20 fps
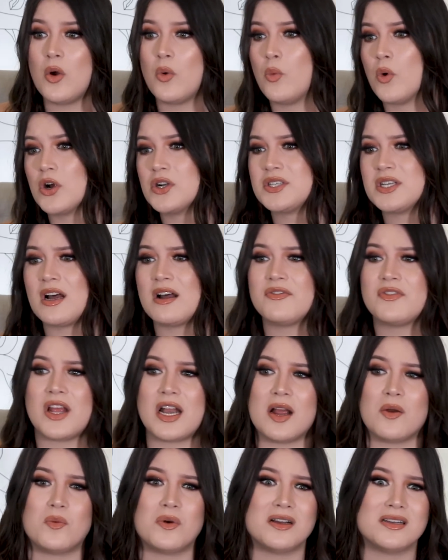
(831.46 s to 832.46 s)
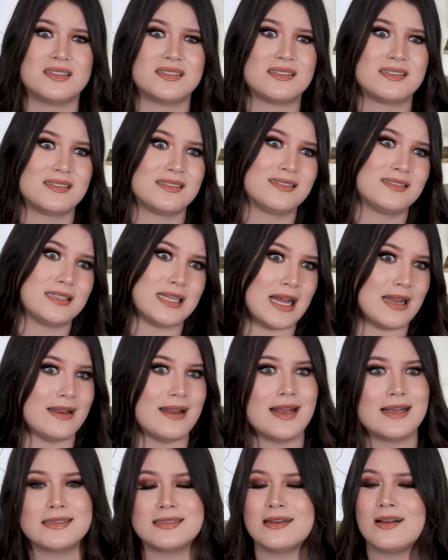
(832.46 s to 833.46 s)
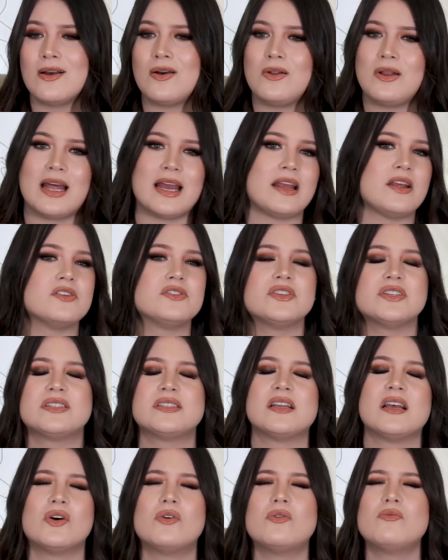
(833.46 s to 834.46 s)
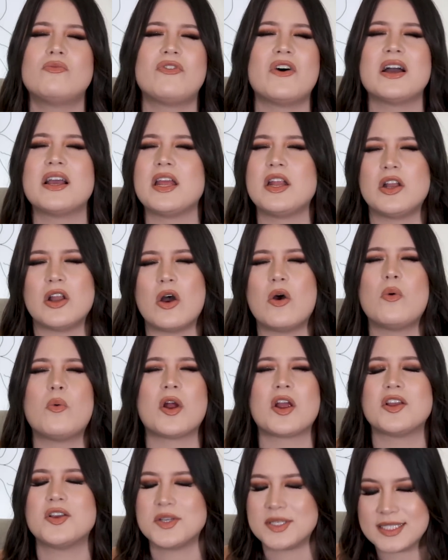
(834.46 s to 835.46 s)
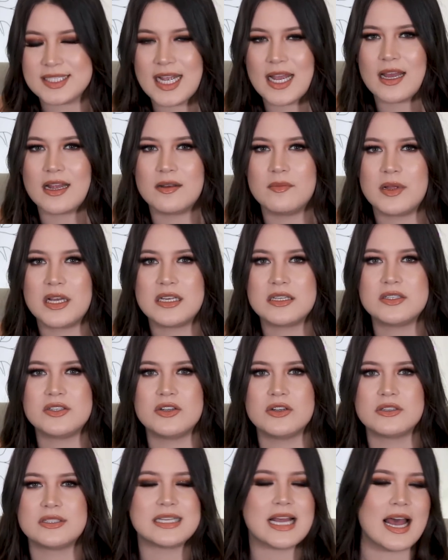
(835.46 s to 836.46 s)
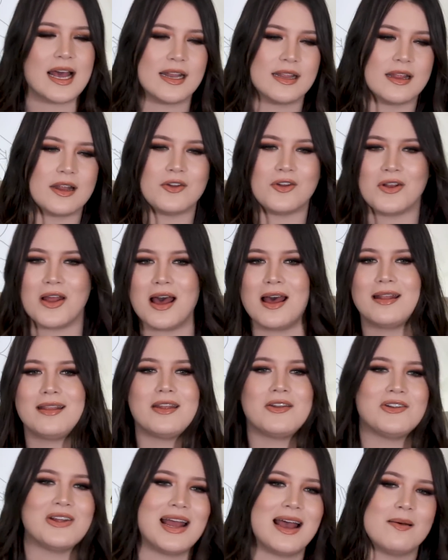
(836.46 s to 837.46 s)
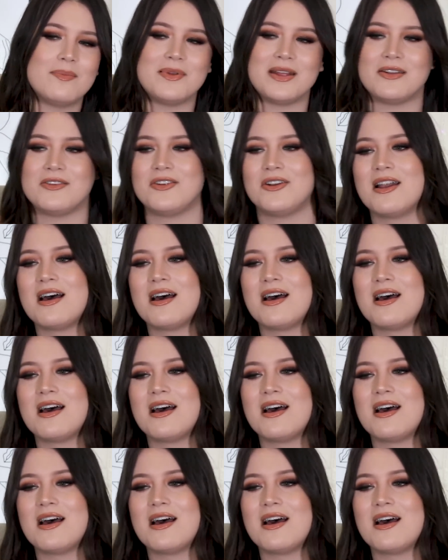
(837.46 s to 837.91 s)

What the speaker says: worse off than I was 10 days ago? Like you just don't fucking know where you stand because you're sad and then you're not, and then you're happy and you're